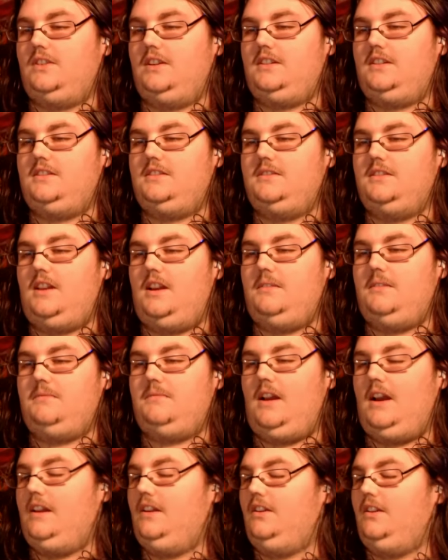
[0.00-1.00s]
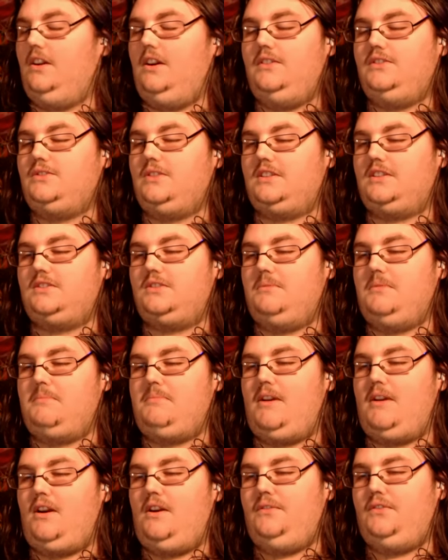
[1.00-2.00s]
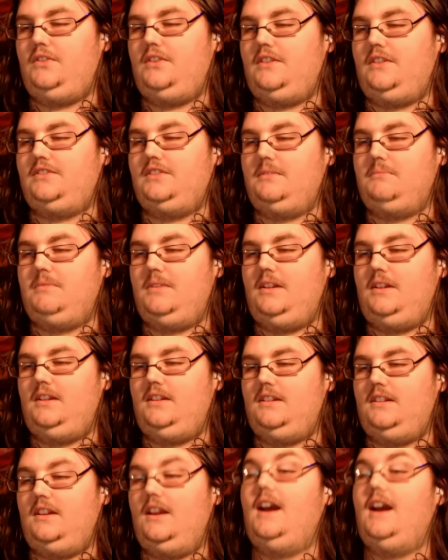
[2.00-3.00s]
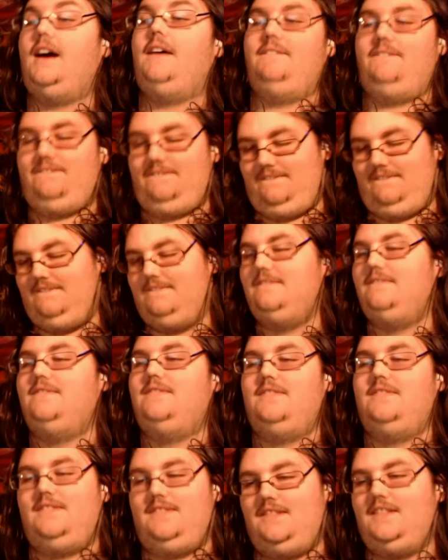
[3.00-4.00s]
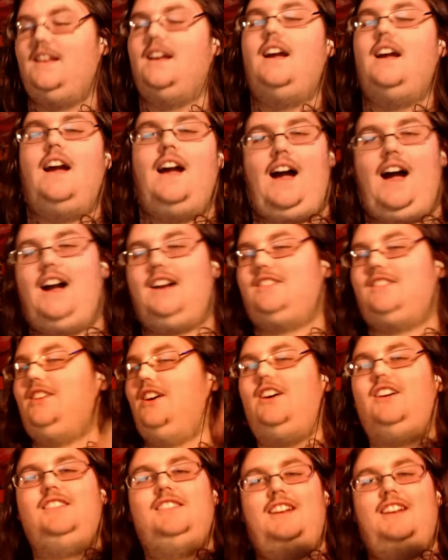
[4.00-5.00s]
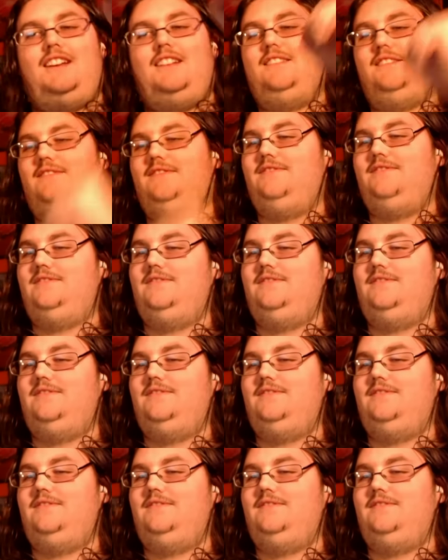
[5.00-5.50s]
Shrek's not, I don't know if Shrek's gonna be powerful enough to beat, yeah. I called it!